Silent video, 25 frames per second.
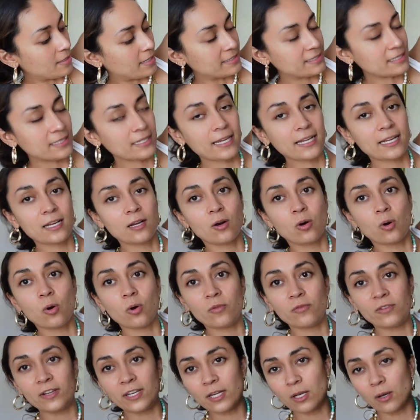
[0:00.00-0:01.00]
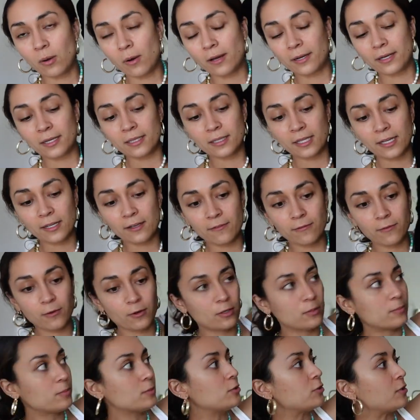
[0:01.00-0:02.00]
did like a whole video on it, like
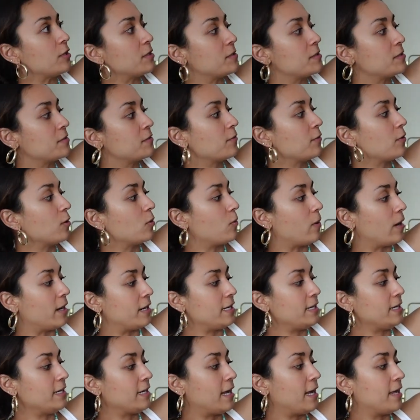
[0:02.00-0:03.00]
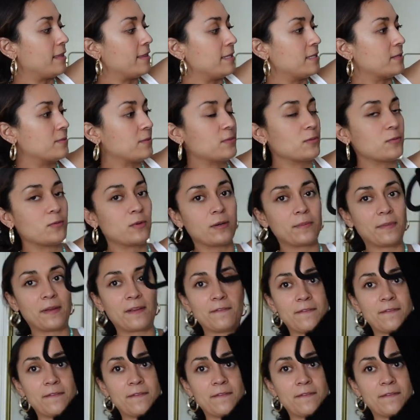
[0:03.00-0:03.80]
affordable dresses for a wedding, and this one's one of my